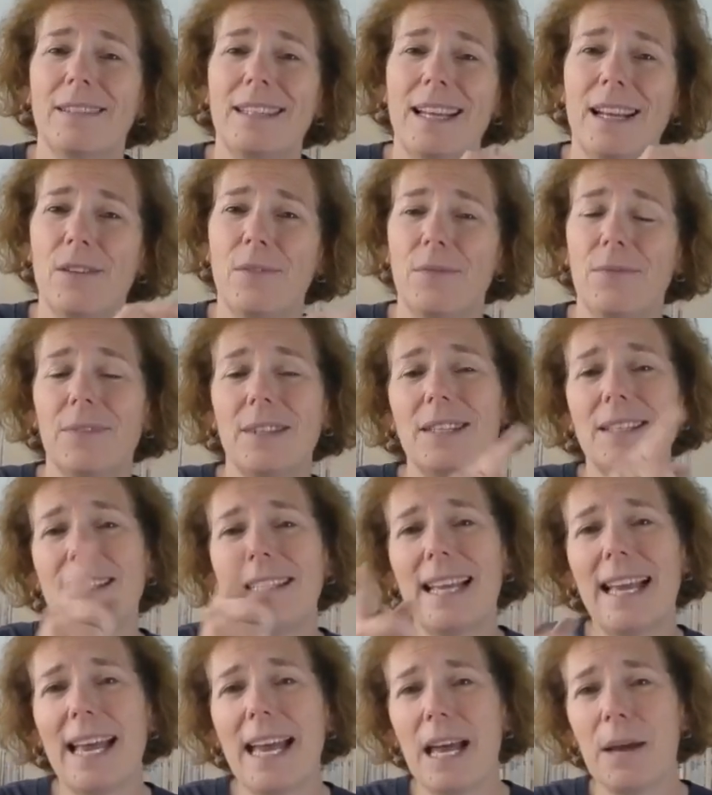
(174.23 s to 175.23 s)
Now, the
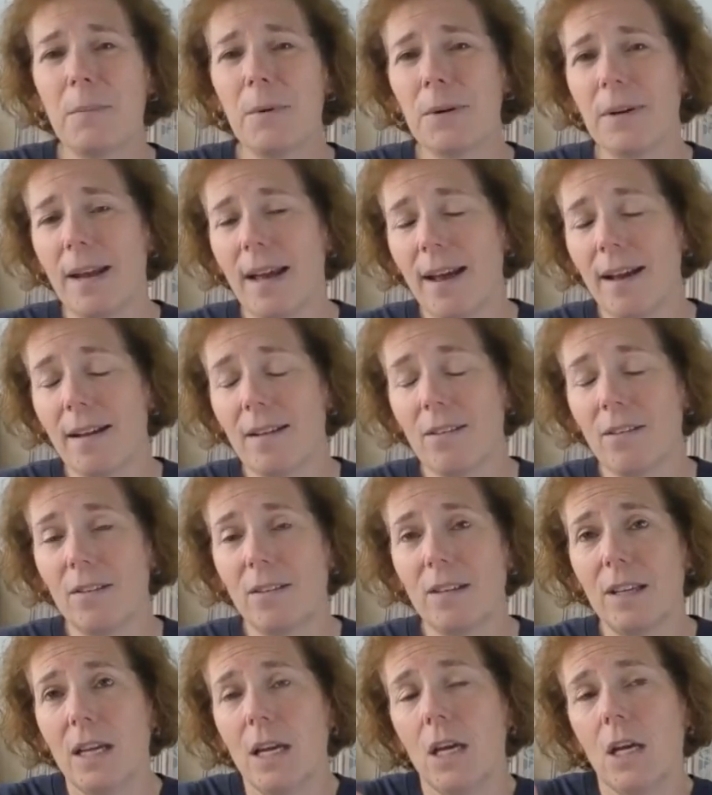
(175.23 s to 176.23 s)

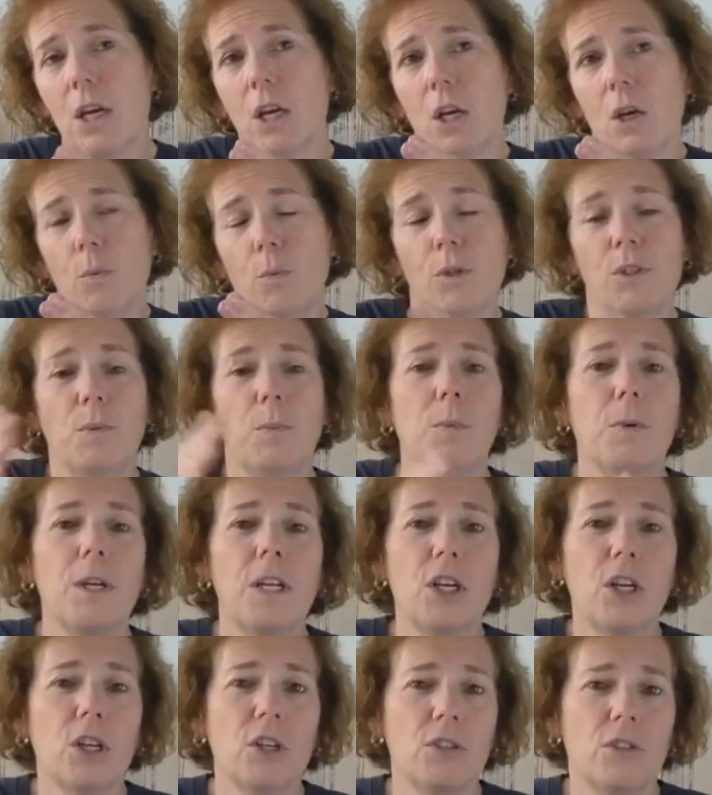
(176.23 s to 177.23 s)
tabernacle was a
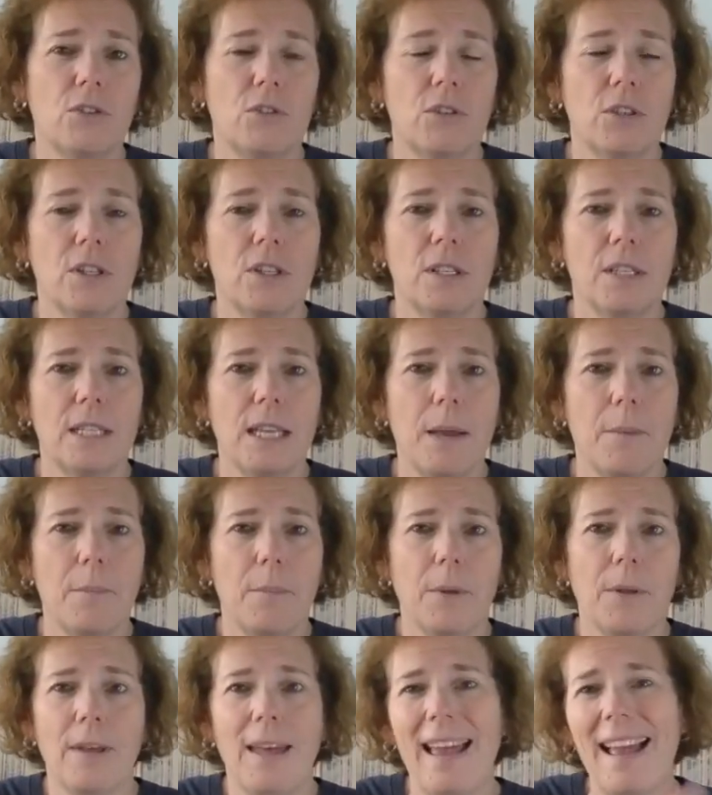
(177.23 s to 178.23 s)
precursor to the
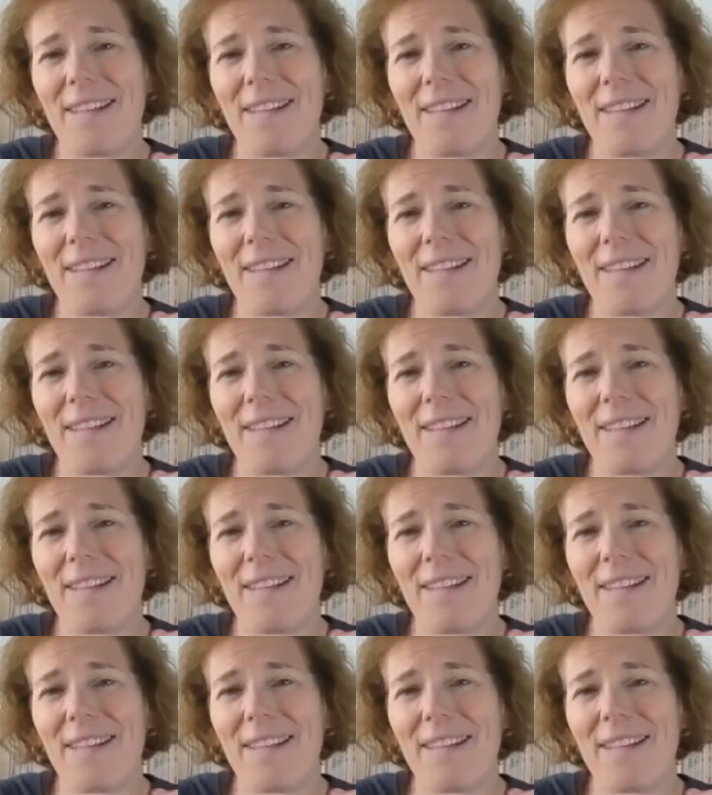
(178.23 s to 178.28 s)
temple.